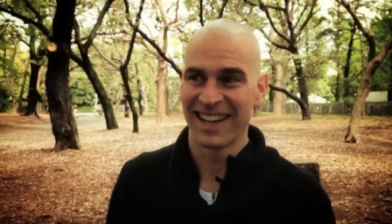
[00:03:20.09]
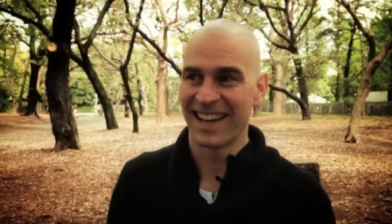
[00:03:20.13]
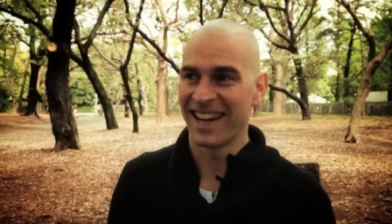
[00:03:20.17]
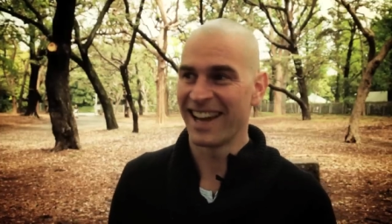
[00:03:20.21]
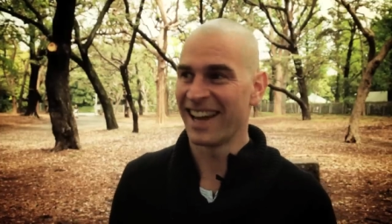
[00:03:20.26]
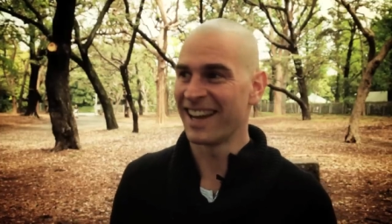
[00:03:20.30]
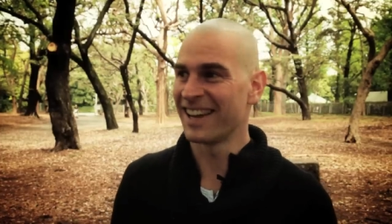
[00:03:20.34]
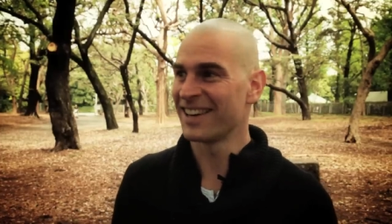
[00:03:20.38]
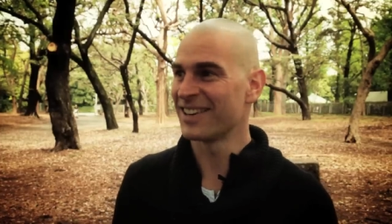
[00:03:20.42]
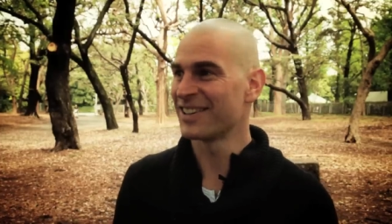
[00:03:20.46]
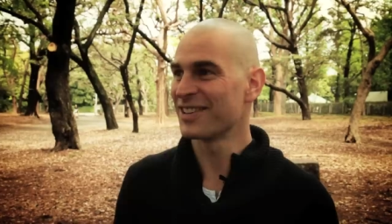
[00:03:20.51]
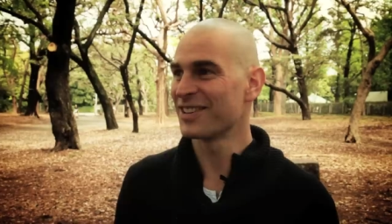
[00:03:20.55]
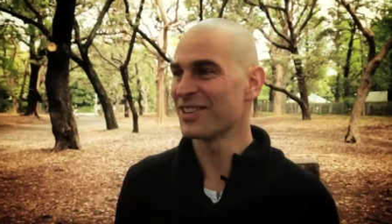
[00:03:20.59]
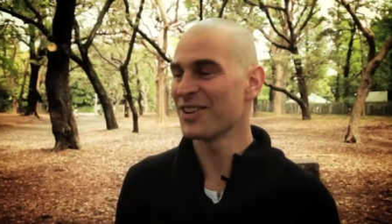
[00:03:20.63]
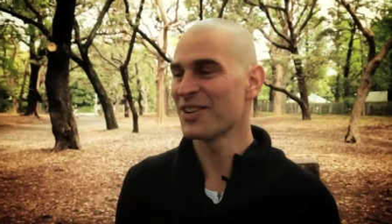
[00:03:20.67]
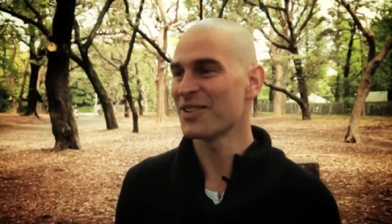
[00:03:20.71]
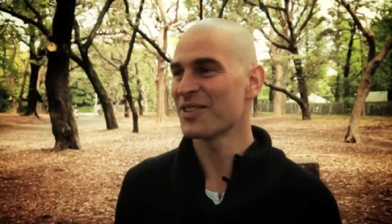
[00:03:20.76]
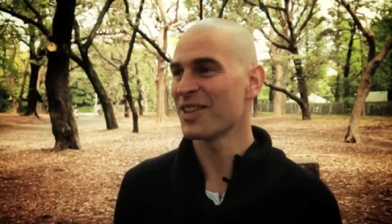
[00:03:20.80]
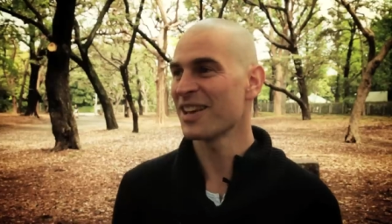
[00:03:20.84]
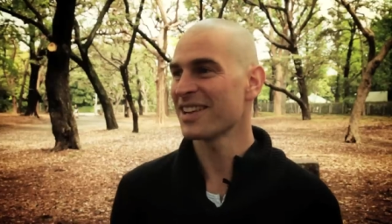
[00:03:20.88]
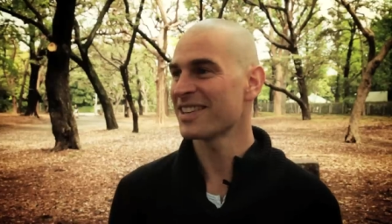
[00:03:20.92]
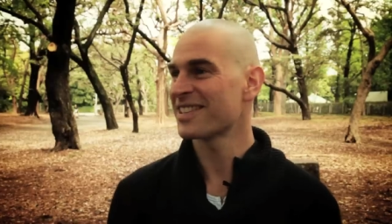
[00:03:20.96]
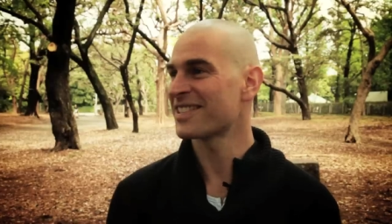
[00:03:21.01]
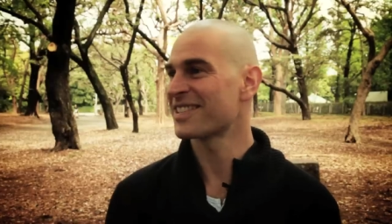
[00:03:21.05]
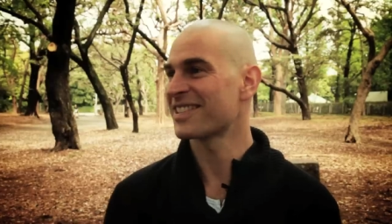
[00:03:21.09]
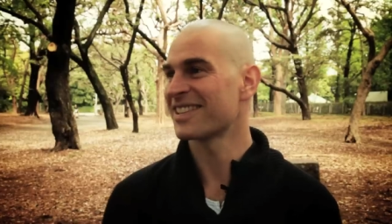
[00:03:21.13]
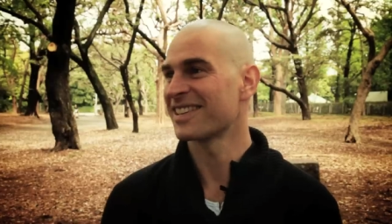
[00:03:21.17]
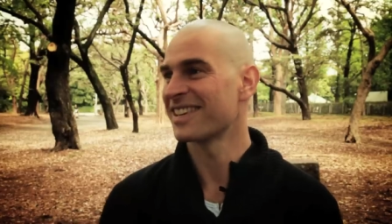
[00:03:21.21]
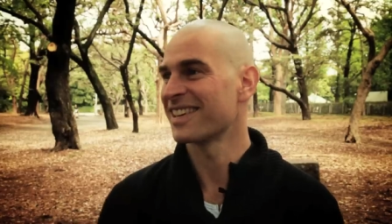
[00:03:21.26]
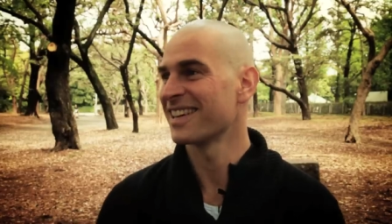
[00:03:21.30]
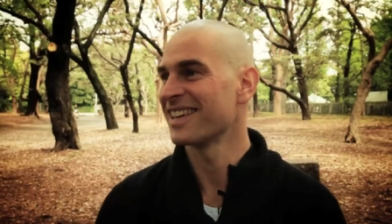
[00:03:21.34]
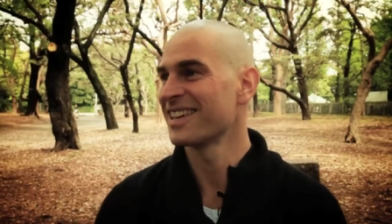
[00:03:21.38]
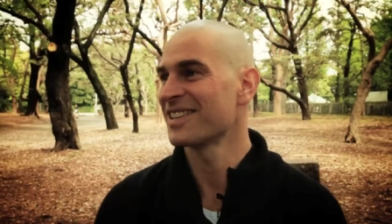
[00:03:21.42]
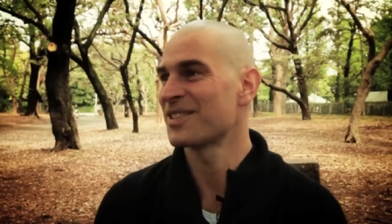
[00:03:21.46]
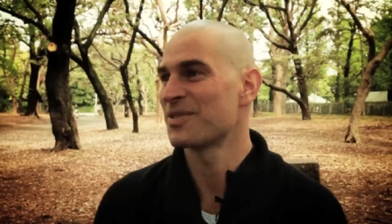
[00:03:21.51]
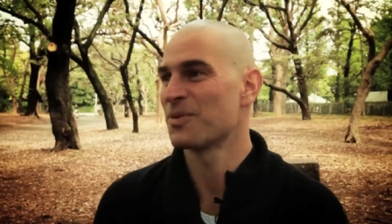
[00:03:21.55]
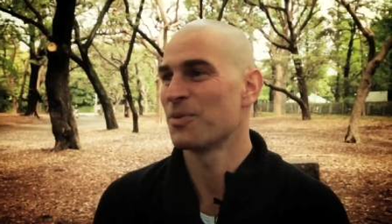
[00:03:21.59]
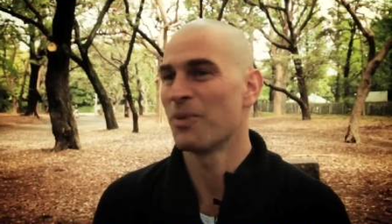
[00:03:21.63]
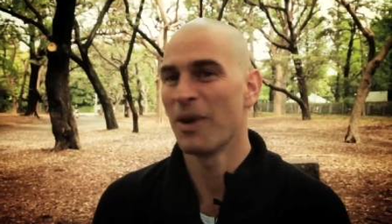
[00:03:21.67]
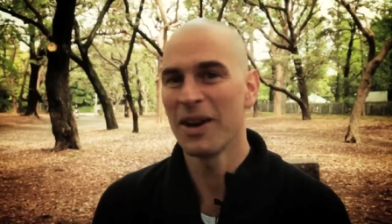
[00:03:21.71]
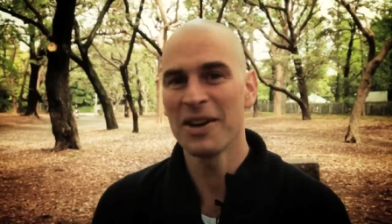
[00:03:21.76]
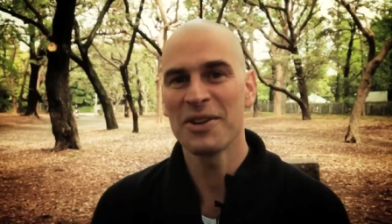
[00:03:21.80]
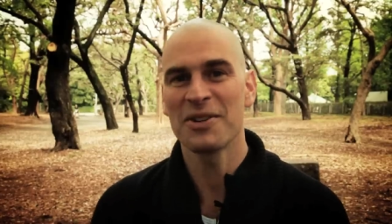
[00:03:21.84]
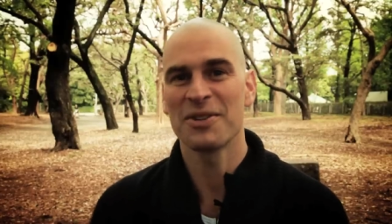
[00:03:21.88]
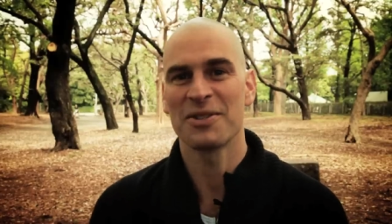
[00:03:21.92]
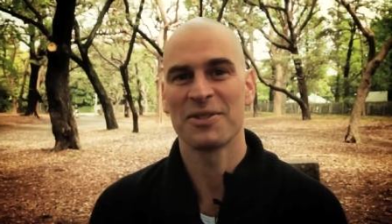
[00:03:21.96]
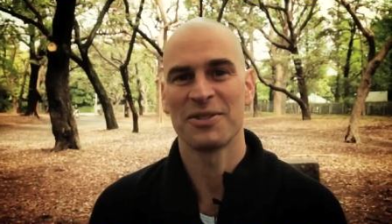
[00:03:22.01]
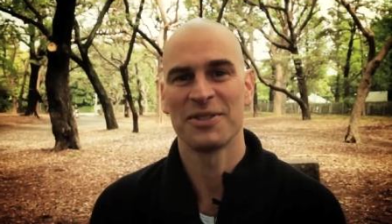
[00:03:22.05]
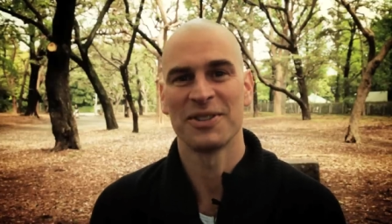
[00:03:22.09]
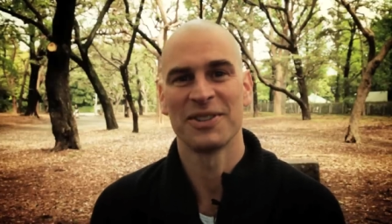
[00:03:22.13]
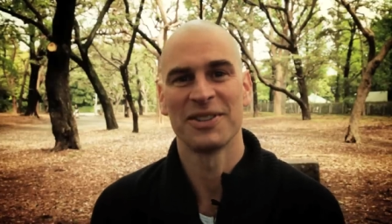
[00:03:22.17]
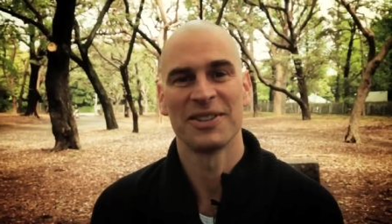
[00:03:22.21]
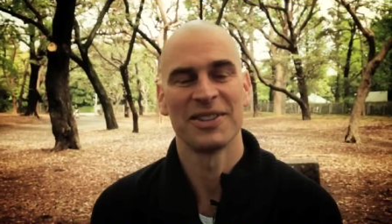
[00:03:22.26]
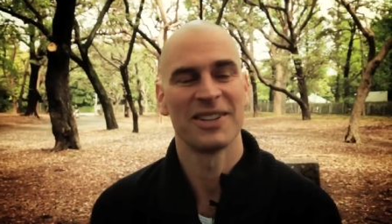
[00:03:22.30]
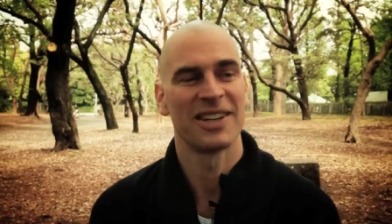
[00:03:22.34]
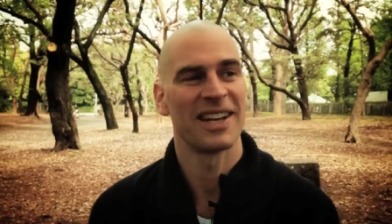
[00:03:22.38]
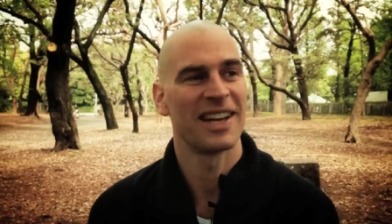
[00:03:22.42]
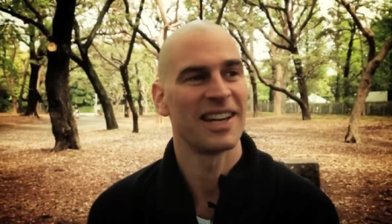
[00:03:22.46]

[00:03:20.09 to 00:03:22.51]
And it's wonderful,